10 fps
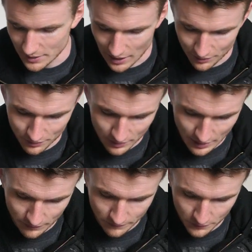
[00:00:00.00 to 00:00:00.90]
Now,
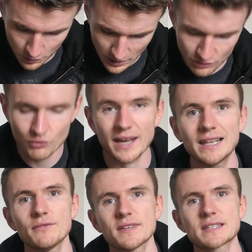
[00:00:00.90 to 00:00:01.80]
if you're a
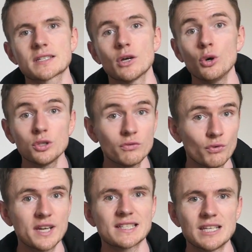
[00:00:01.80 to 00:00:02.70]
regular visitor or
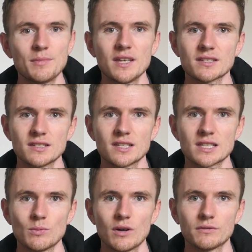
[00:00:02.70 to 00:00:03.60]
you've recently been to
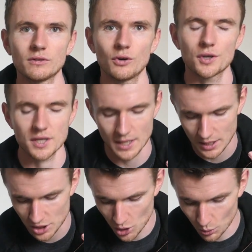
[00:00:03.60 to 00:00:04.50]
Disney World Florida,
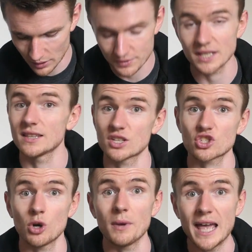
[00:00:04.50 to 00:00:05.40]
then you will have seen
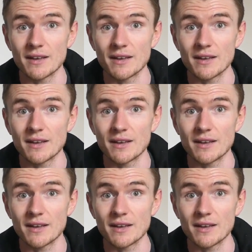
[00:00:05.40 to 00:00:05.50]
this top